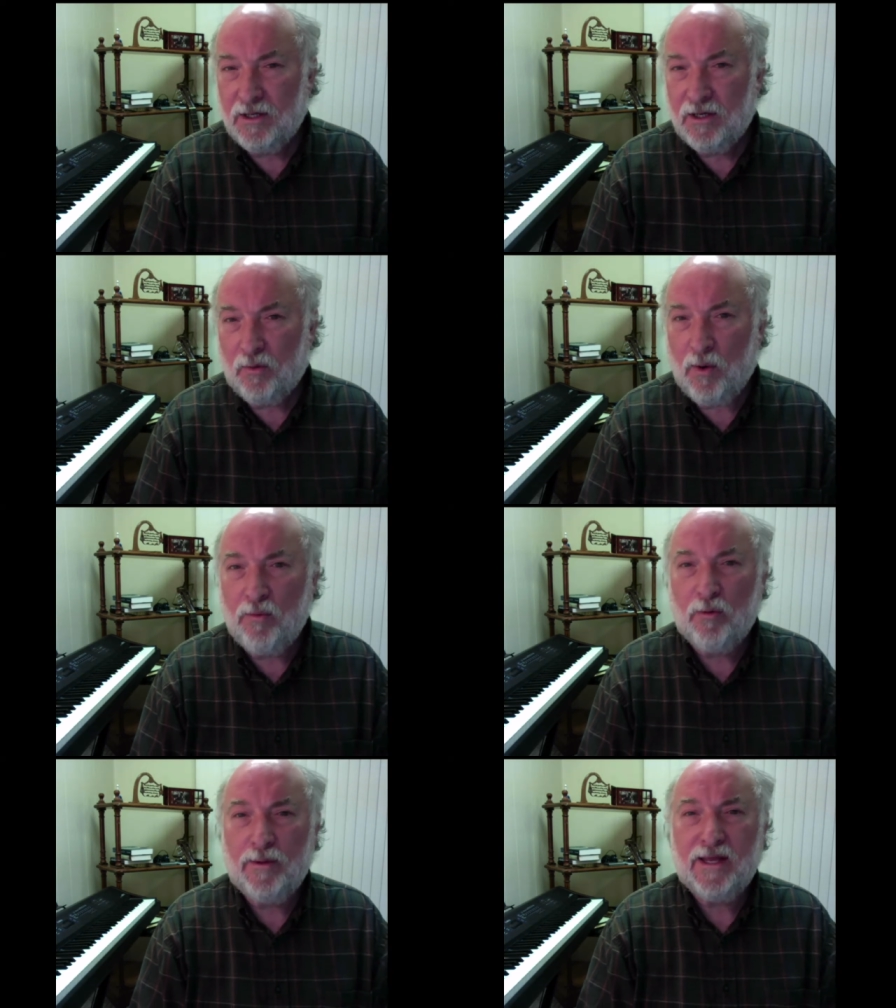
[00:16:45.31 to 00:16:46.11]
We
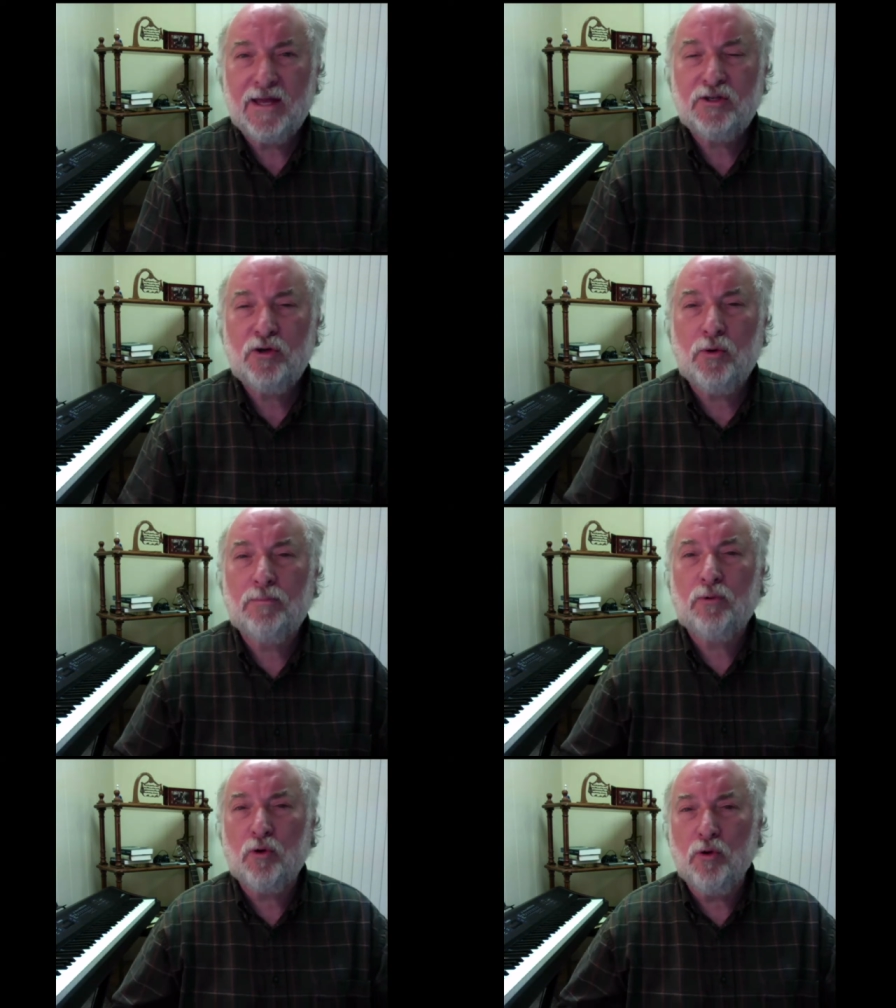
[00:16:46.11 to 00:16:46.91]
will begin to
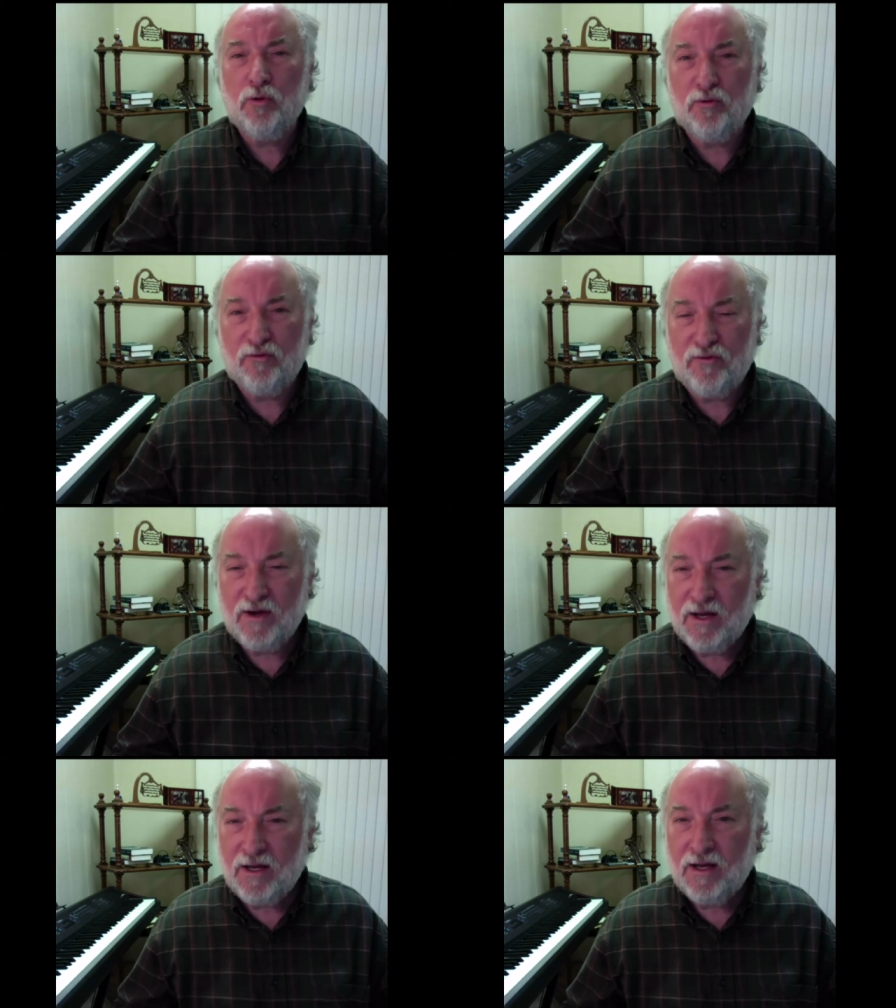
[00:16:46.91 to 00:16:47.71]
approve
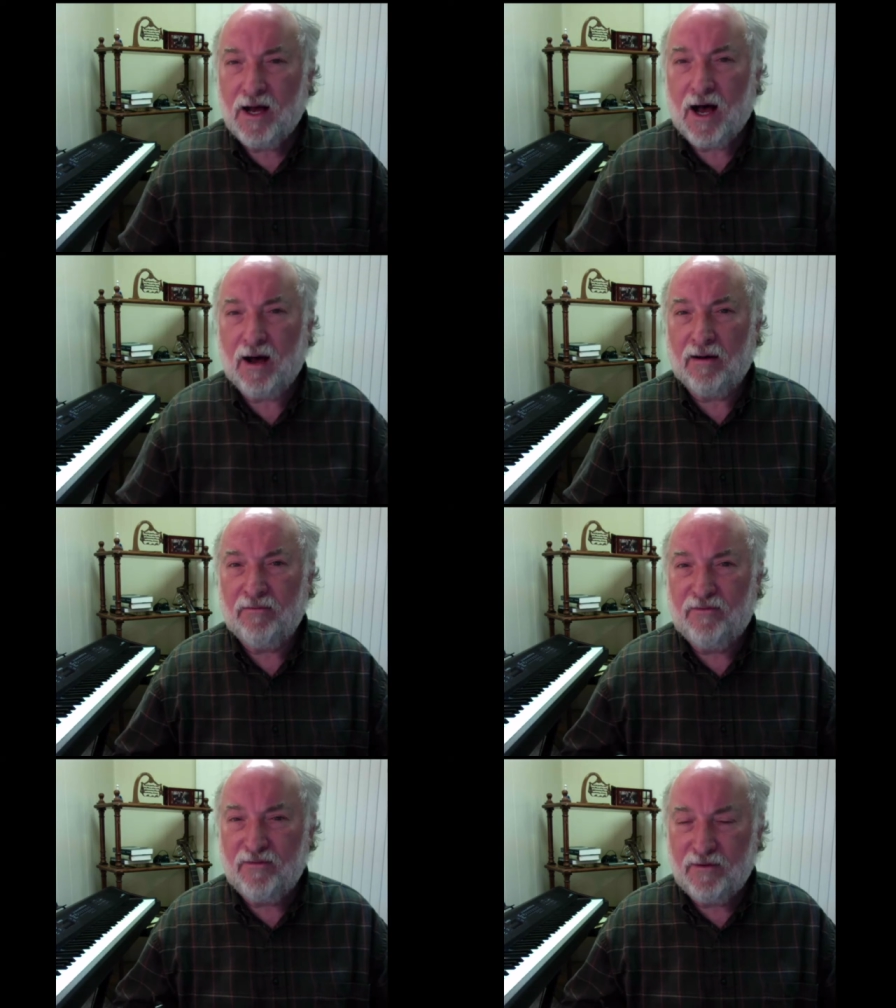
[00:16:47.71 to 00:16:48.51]
of